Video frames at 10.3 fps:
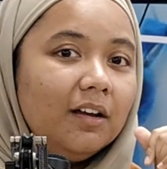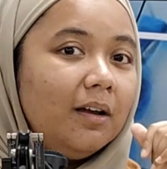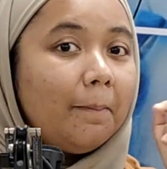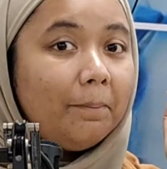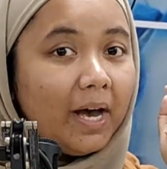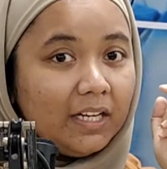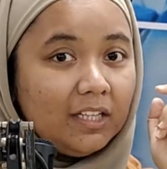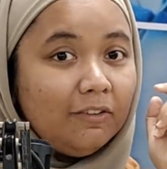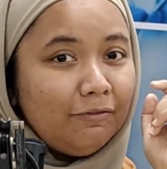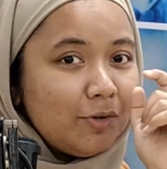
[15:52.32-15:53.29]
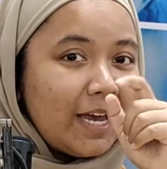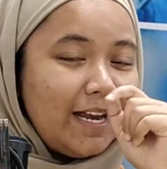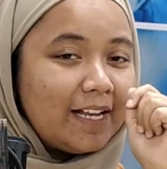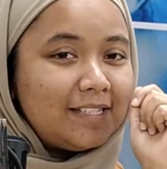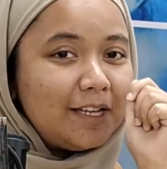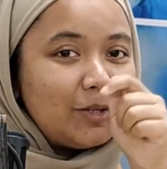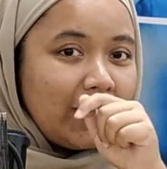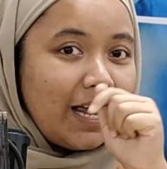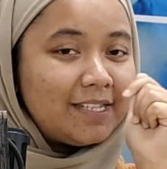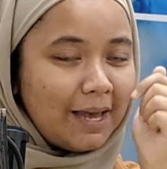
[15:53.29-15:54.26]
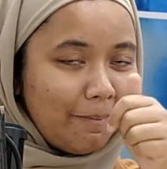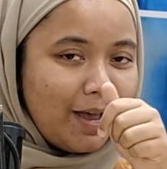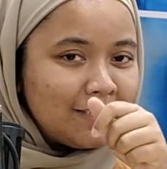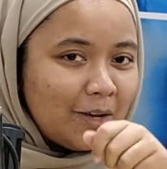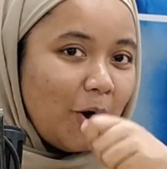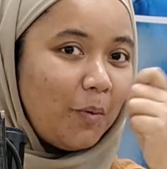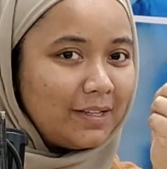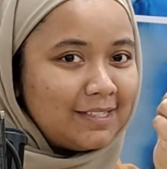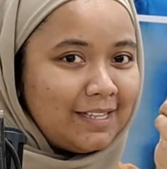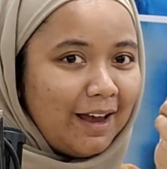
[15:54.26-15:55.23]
but if you can access on SMS or WhatsApp,